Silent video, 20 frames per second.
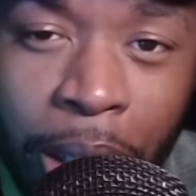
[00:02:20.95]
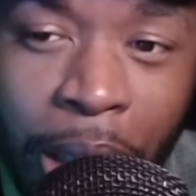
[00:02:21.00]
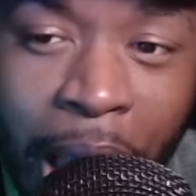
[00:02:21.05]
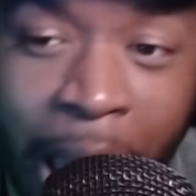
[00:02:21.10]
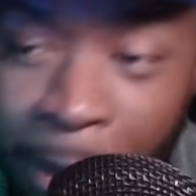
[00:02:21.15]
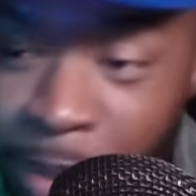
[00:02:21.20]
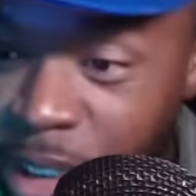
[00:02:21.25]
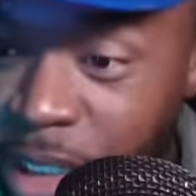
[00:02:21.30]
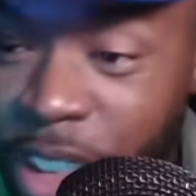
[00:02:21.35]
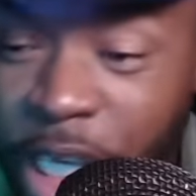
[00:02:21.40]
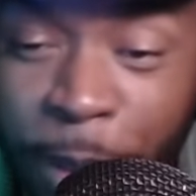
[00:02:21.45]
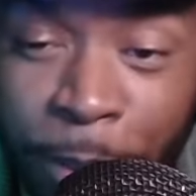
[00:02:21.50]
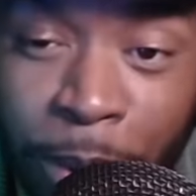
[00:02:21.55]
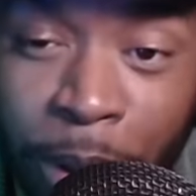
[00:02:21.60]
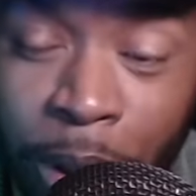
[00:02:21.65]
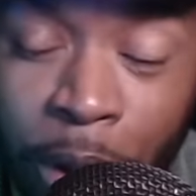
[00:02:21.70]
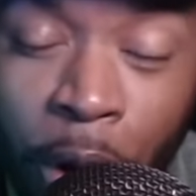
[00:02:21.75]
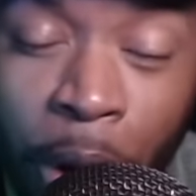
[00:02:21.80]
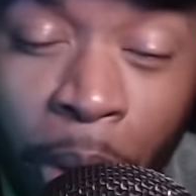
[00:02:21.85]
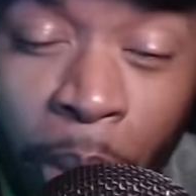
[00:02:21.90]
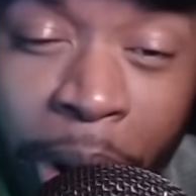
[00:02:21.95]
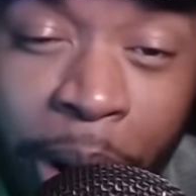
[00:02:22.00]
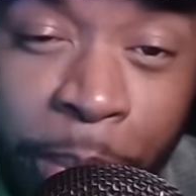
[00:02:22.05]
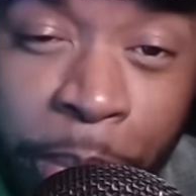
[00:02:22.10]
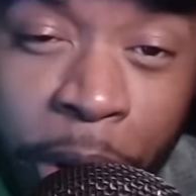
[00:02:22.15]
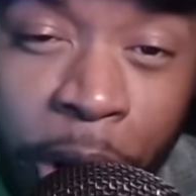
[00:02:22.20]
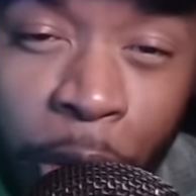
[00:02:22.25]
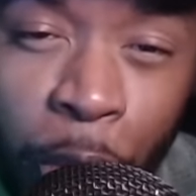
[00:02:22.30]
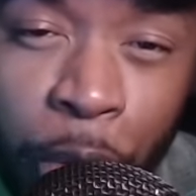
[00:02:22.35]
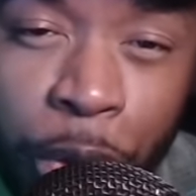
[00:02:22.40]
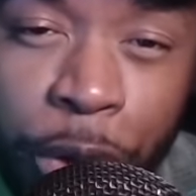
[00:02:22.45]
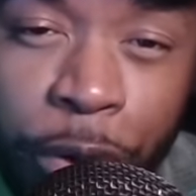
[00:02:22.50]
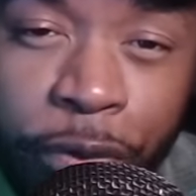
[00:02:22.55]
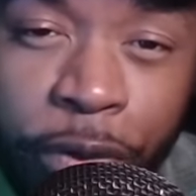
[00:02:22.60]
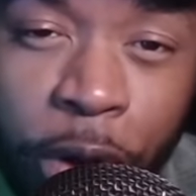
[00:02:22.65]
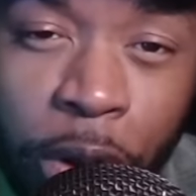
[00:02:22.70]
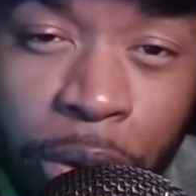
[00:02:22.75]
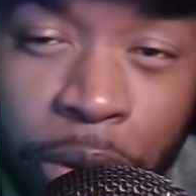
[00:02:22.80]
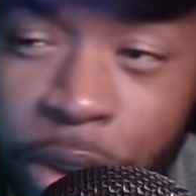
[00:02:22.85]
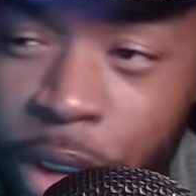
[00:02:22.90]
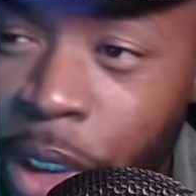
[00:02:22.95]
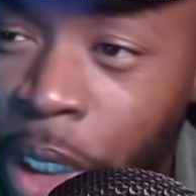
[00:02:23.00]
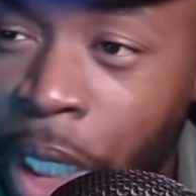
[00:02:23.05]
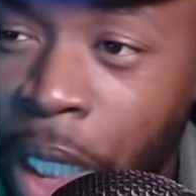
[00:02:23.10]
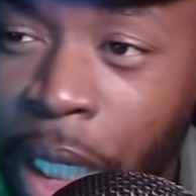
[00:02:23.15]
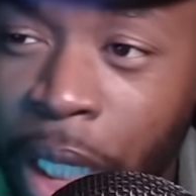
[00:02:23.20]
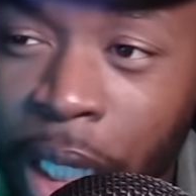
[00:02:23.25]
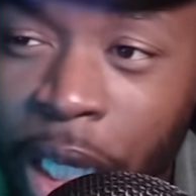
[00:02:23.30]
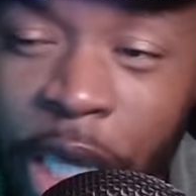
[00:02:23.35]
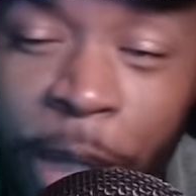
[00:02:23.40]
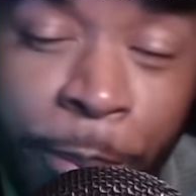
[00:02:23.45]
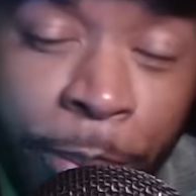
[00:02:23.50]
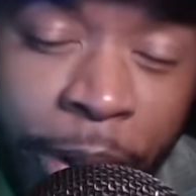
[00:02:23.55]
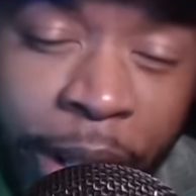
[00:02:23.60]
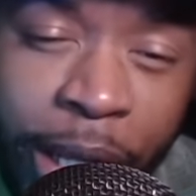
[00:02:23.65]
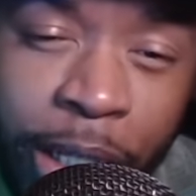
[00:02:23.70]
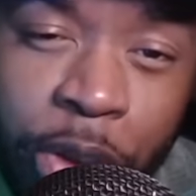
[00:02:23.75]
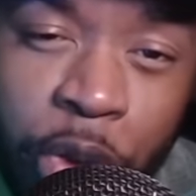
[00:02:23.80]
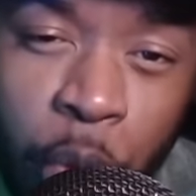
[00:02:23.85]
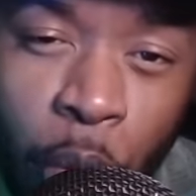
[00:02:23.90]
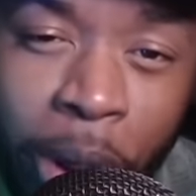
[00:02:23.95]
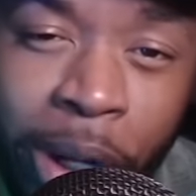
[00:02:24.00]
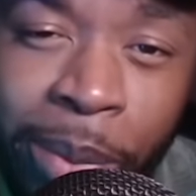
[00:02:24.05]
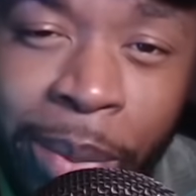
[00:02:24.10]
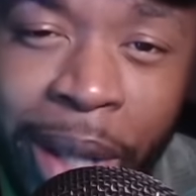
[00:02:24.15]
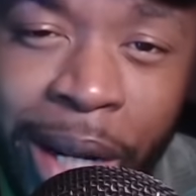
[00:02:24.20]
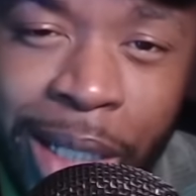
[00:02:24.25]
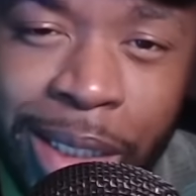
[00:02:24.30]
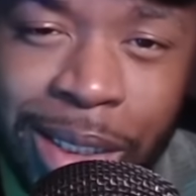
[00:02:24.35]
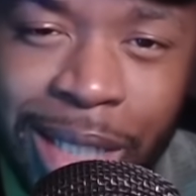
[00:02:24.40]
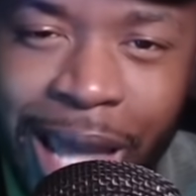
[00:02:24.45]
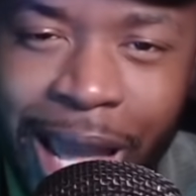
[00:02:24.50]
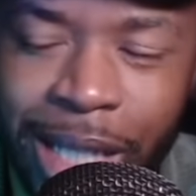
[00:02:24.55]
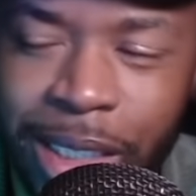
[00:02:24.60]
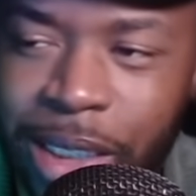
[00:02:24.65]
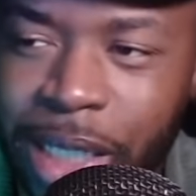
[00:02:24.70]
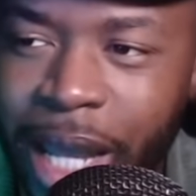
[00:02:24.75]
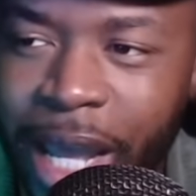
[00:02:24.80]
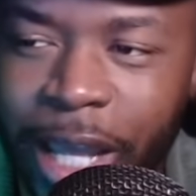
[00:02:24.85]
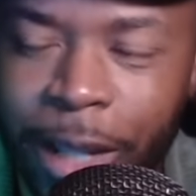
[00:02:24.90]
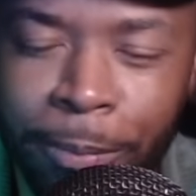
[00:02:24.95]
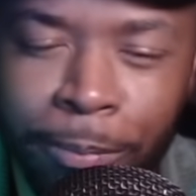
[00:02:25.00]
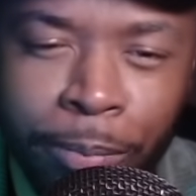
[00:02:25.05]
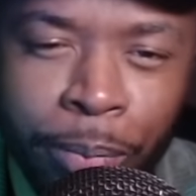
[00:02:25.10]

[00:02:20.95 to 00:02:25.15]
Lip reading: I'm just keeping it all the way a buck with you folks. He played 20 minutes last night,